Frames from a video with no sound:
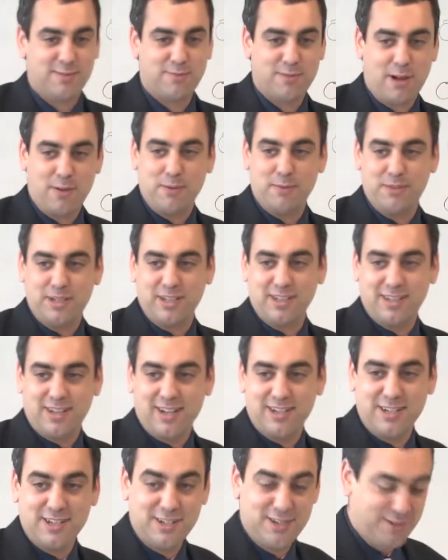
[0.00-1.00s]
probably that
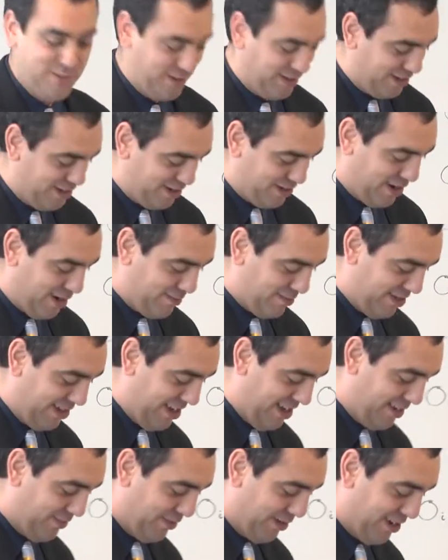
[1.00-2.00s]
I didn't do a good job on
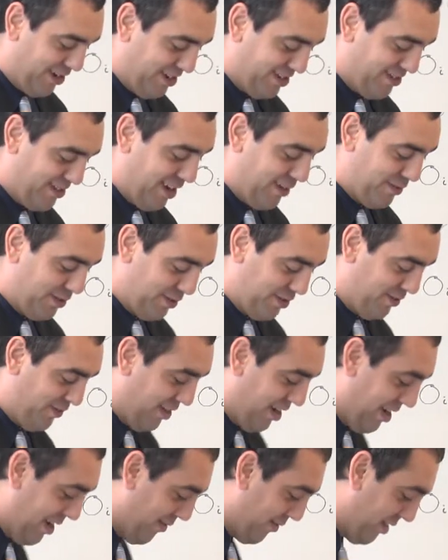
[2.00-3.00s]
that part, so I have to
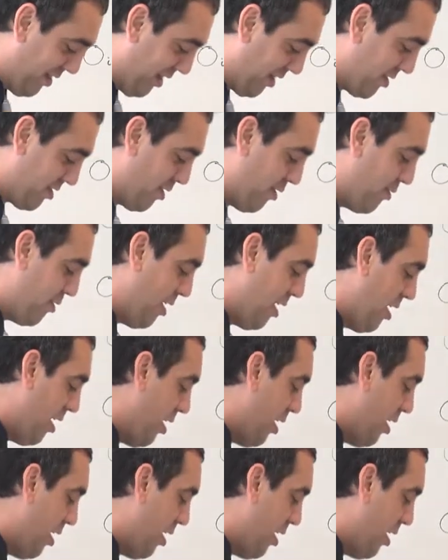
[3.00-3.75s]
define everything. So